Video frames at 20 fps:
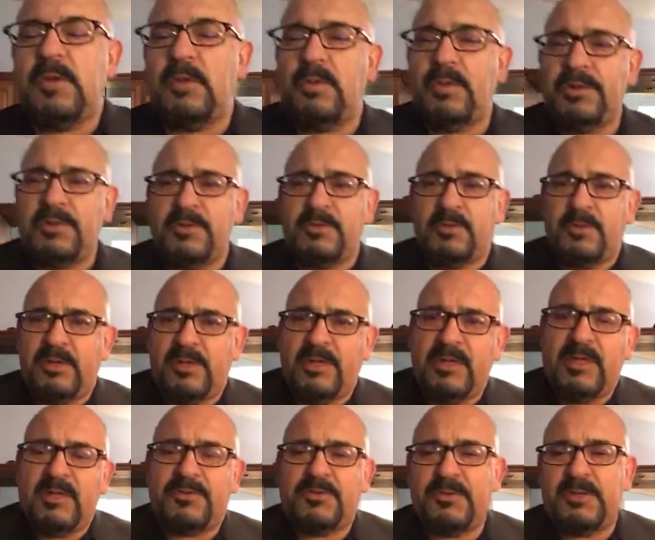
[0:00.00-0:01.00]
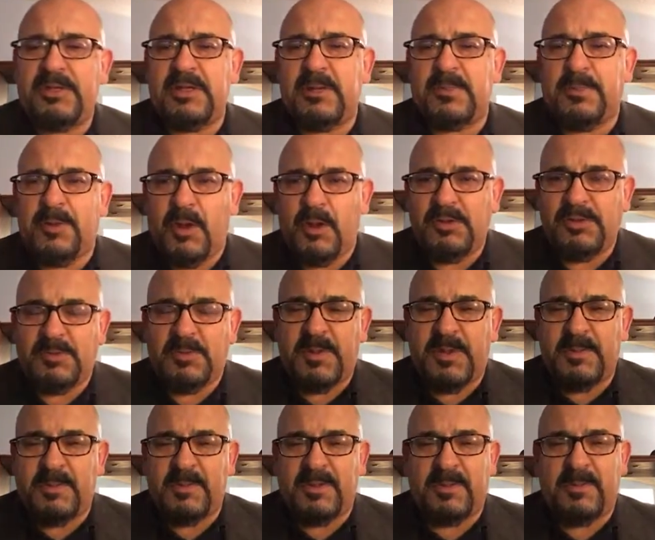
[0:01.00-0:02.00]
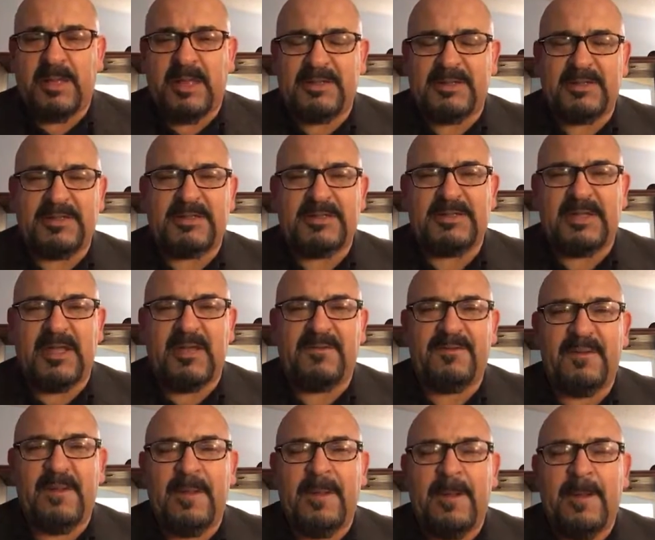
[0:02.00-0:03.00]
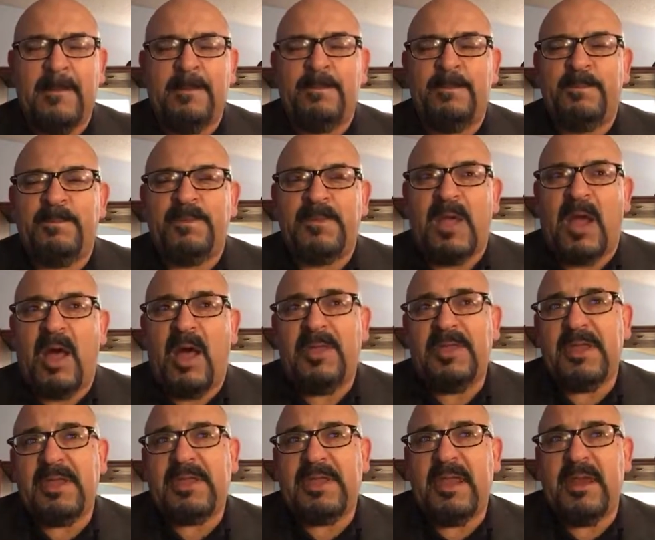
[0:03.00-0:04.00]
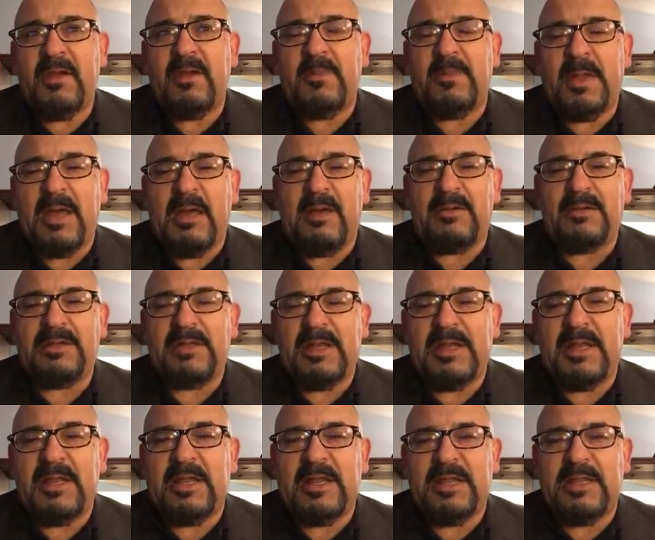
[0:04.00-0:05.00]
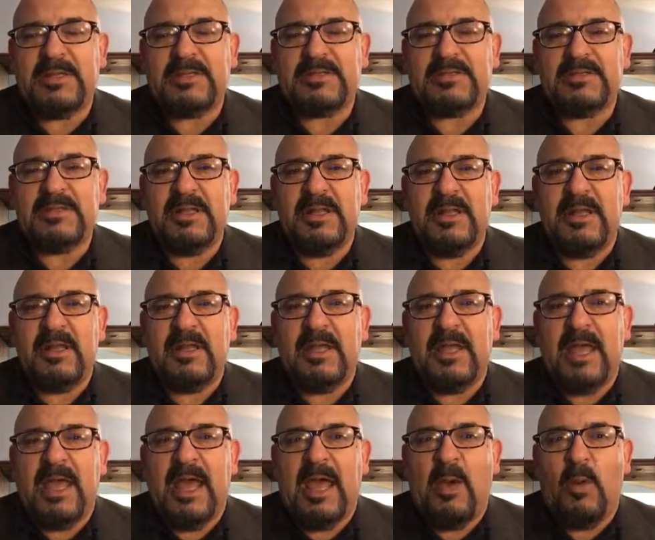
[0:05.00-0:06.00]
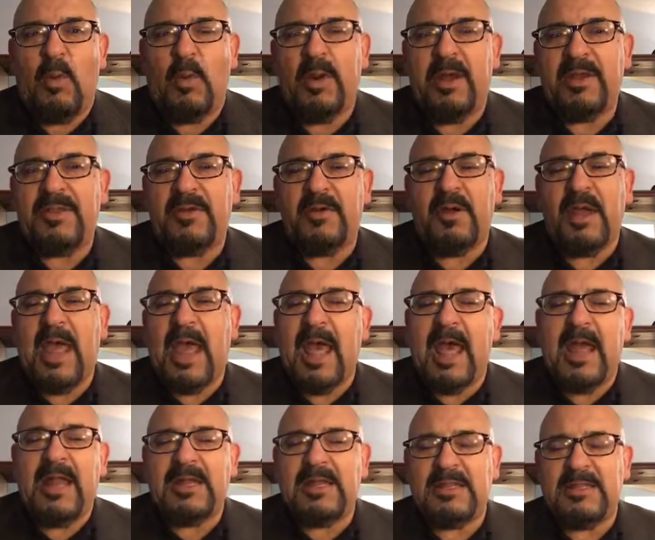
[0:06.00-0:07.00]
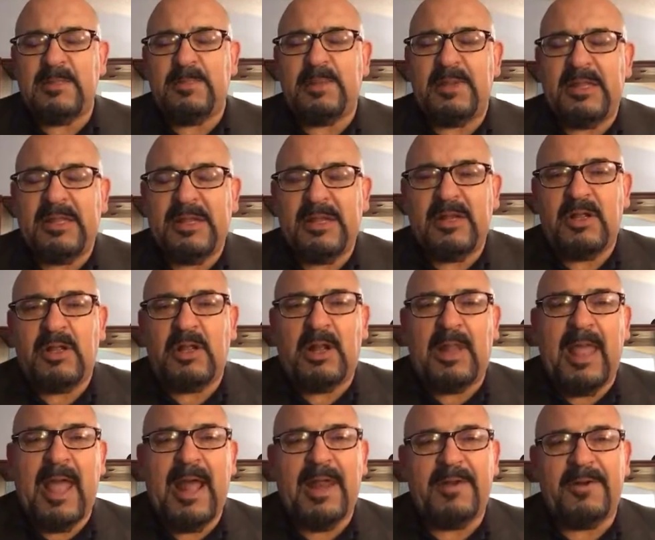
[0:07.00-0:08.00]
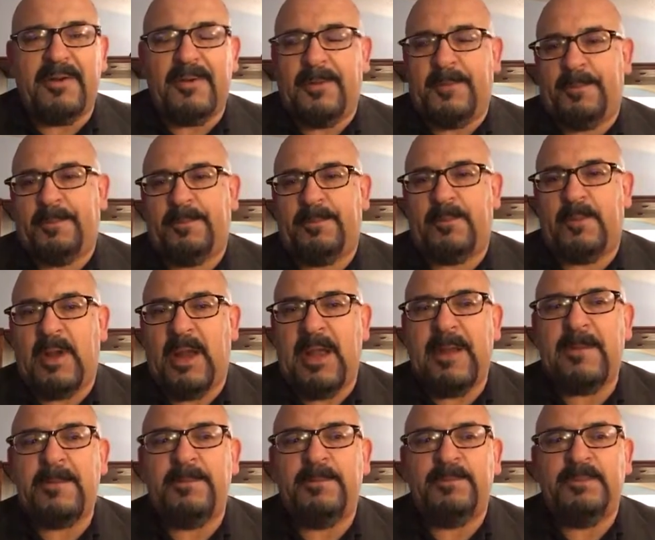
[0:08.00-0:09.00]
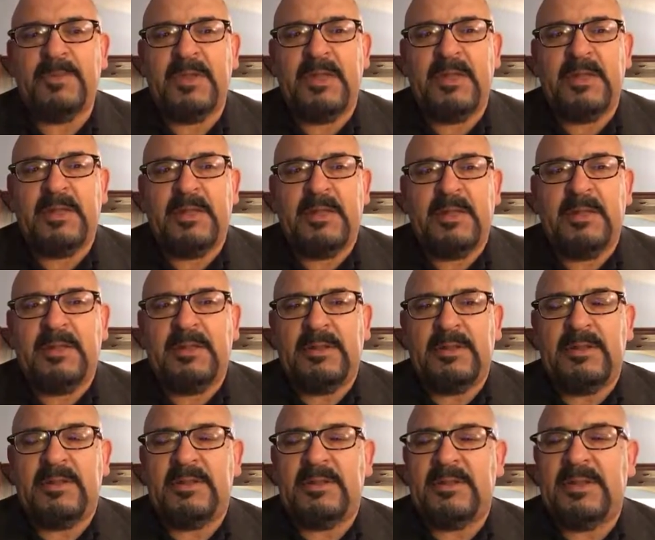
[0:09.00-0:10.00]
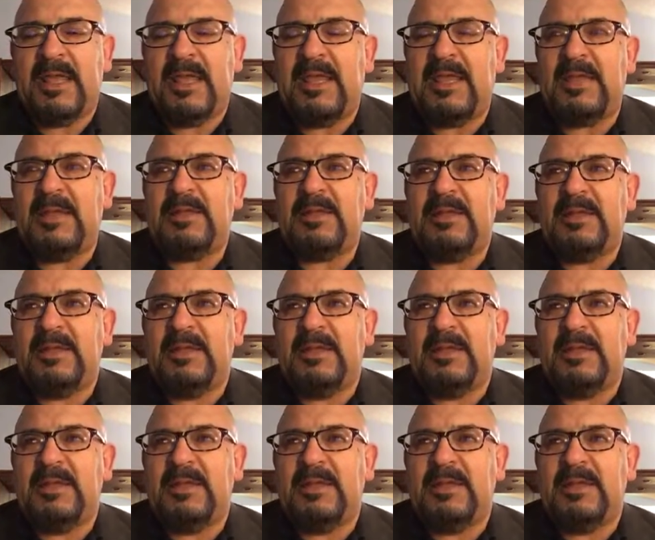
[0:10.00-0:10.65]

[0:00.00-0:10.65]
when you really and truly approach people about this stuff, all they care about is where they're at in the political ladder, right? They